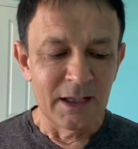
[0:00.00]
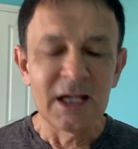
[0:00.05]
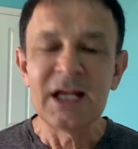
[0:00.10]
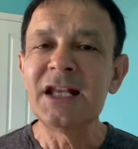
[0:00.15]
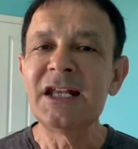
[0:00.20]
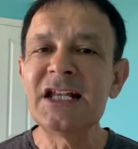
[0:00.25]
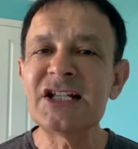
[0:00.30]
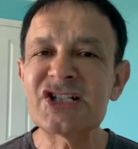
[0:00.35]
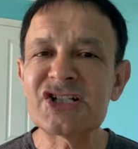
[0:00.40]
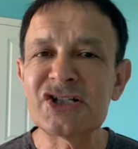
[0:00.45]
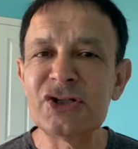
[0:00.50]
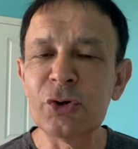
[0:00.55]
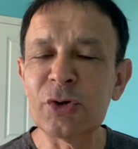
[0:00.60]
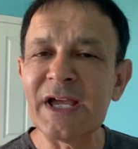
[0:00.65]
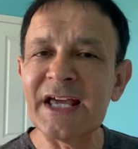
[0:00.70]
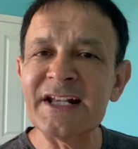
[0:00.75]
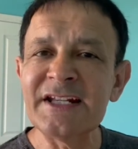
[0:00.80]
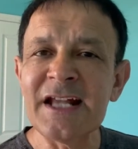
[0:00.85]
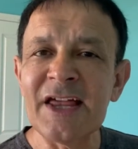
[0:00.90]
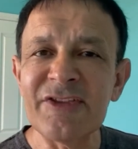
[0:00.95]
Let's look
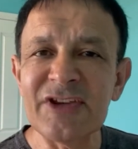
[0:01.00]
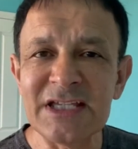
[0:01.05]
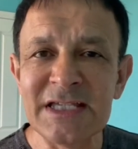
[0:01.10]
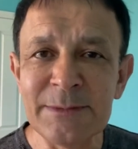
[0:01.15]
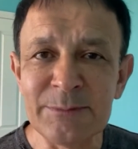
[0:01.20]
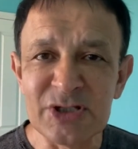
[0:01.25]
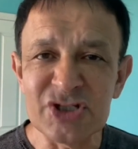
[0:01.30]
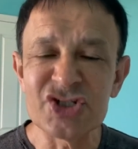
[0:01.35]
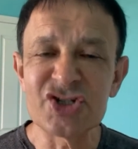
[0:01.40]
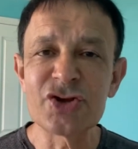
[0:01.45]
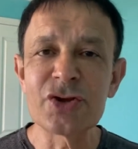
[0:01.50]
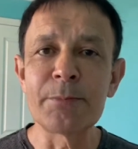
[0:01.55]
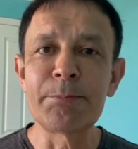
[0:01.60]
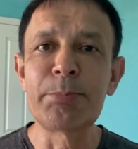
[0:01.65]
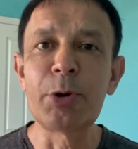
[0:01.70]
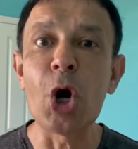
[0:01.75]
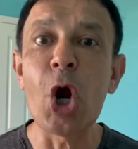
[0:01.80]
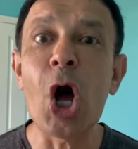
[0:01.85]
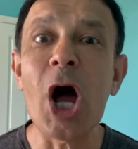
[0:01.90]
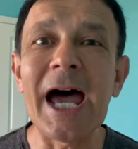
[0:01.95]
at another image, the
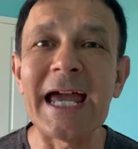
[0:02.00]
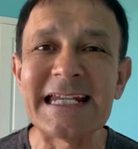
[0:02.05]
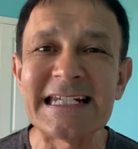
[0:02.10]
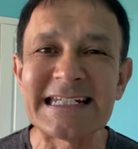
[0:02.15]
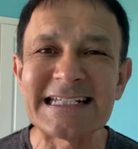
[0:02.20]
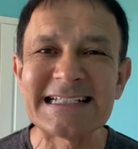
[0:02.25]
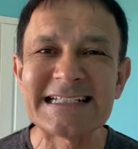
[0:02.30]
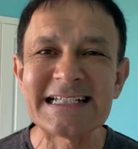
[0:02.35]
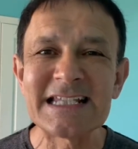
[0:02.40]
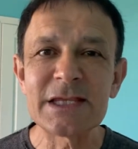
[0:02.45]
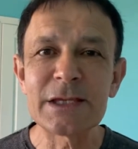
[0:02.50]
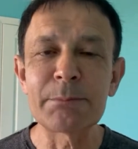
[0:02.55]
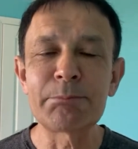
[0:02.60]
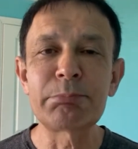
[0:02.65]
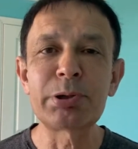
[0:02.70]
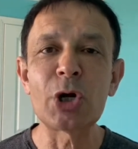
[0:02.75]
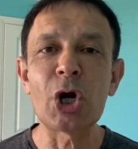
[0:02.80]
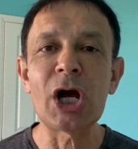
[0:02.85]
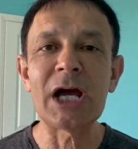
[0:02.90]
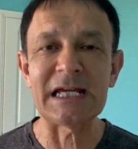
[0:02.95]
bride, the
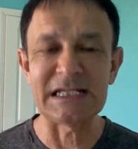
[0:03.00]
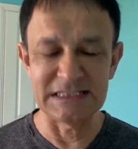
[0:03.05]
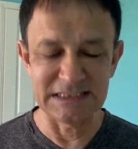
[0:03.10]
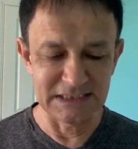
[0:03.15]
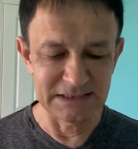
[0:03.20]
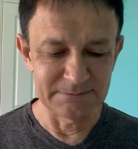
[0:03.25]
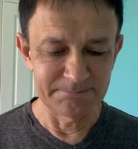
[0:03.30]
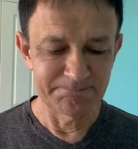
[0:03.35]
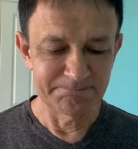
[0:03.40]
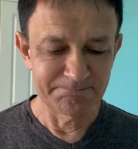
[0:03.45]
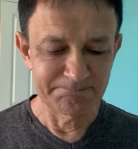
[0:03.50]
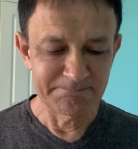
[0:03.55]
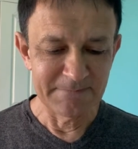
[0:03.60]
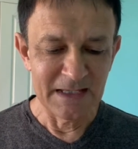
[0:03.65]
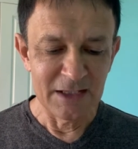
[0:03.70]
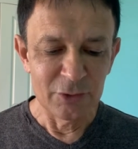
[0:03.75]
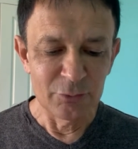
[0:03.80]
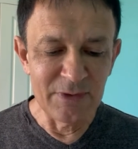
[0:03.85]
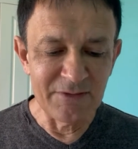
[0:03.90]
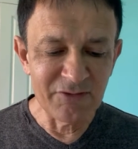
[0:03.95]
bride.
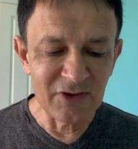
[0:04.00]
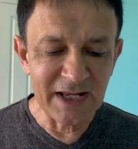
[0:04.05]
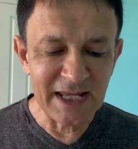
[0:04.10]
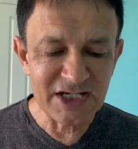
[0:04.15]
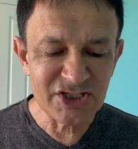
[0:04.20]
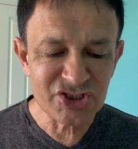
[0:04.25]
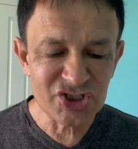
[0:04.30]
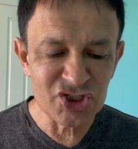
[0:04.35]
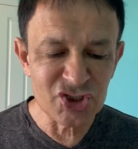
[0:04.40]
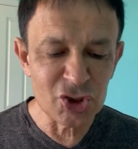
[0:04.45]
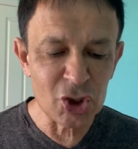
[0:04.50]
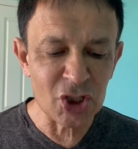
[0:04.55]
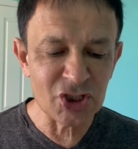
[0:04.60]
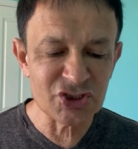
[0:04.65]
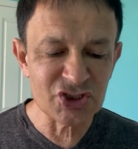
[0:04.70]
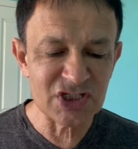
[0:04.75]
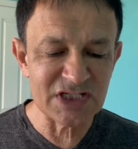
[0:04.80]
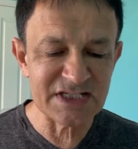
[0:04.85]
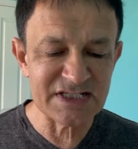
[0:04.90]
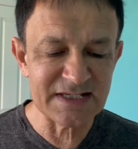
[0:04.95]
Revelation
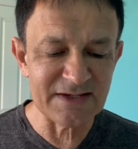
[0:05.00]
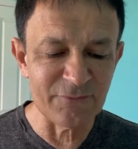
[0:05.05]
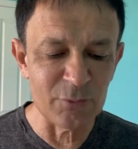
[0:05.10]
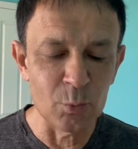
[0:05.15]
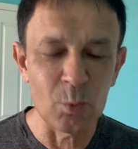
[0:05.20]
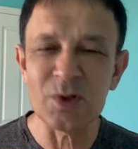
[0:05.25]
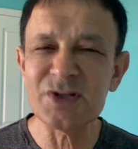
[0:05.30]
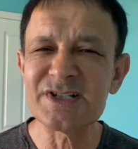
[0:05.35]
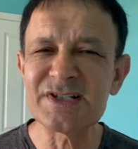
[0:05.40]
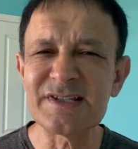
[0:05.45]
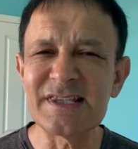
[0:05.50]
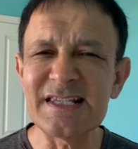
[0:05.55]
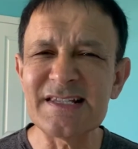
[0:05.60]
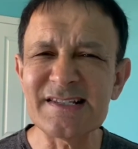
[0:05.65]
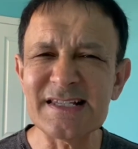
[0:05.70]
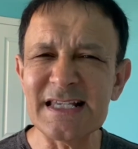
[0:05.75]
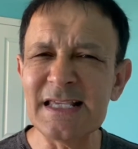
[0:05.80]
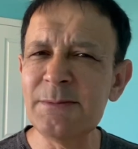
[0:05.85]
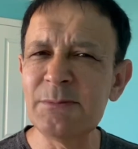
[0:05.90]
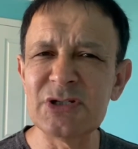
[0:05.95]
19:7. What's
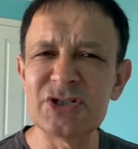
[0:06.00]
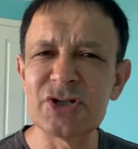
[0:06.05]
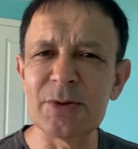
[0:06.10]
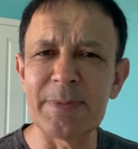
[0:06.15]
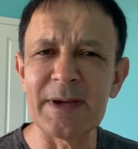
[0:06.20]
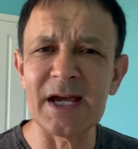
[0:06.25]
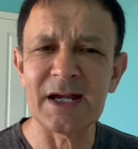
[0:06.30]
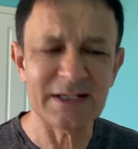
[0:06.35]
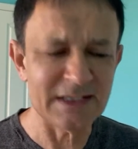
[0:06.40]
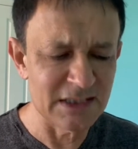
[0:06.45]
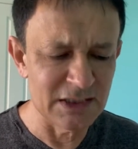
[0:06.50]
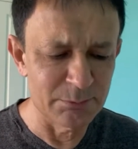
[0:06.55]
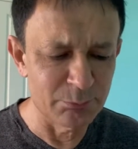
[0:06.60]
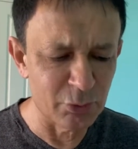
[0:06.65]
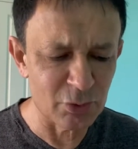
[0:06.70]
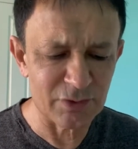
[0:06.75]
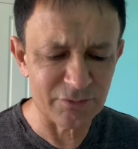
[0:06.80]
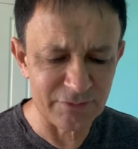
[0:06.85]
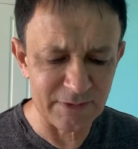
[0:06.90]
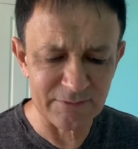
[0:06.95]
this image about in the
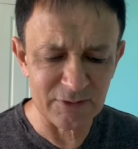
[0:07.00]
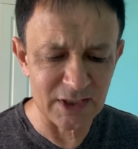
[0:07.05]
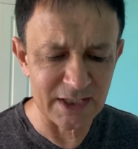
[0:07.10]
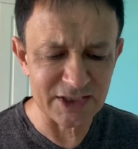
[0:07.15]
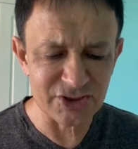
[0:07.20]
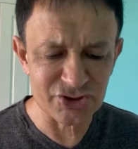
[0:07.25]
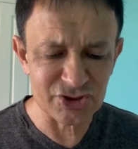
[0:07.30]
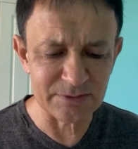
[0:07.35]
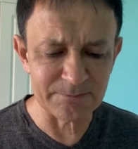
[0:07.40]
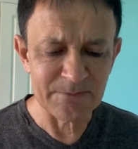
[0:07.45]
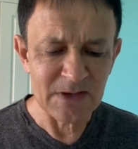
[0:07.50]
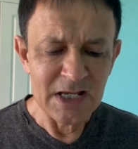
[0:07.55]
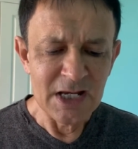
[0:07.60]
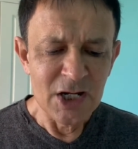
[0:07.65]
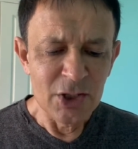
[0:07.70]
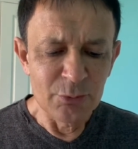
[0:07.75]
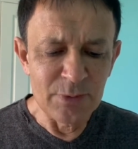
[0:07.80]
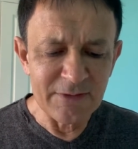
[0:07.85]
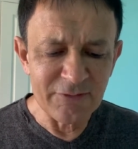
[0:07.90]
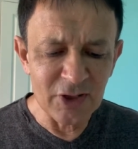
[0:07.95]
book of Revelation?
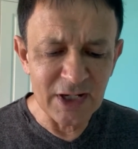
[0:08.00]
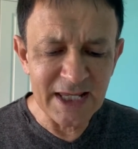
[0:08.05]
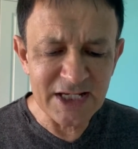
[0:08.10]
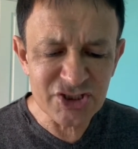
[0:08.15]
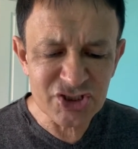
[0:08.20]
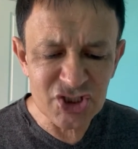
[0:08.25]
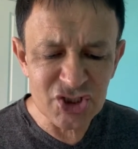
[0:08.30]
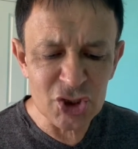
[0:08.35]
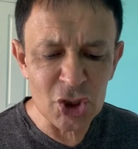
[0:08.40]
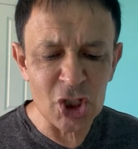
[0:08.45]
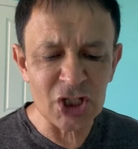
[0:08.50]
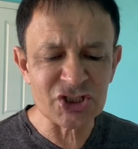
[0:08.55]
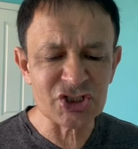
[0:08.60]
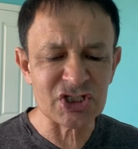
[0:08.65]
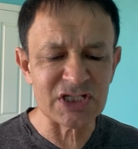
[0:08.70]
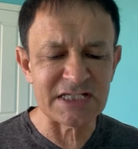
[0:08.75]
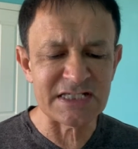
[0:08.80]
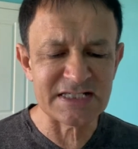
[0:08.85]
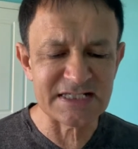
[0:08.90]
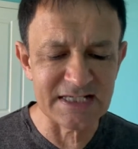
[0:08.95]
Revelation
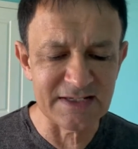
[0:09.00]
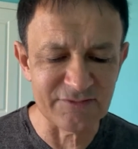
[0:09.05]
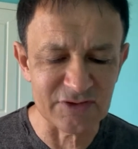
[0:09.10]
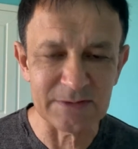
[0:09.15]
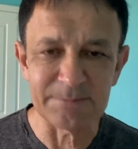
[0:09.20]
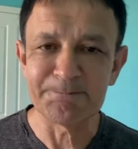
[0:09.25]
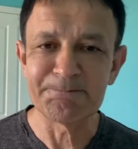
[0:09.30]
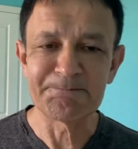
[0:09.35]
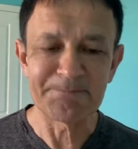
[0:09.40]
19:7.